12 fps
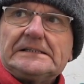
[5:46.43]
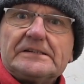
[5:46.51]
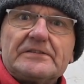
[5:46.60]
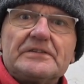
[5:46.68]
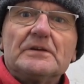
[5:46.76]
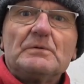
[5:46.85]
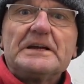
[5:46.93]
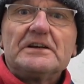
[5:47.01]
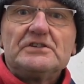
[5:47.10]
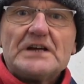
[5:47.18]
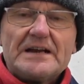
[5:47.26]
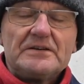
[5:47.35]
third week
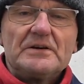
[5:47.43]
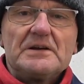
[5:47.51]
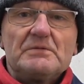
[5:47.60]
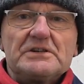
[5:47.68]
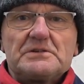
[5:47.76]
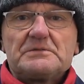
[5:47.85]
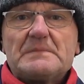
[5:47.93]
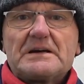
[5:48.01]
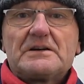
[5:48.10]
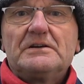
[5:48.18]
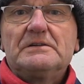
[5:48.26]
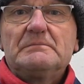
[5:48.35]
of January, which is my
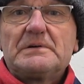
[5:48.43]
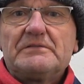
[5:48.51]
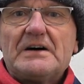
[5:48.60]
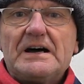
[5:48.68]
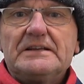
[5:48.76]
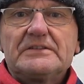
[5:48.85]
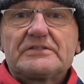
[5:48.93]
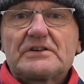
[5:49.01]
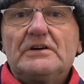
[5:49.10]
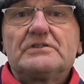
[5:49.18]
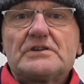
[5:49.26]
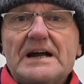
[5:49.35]
current provider's
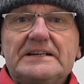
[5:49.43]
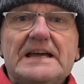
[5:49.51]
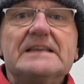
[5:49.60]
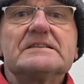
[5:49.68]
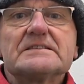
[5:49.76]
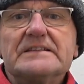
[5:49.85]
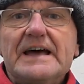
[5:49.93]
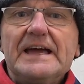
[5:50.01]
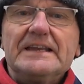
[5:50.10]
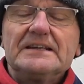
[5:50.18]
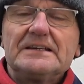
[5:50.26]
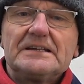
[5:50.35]
contract ends then.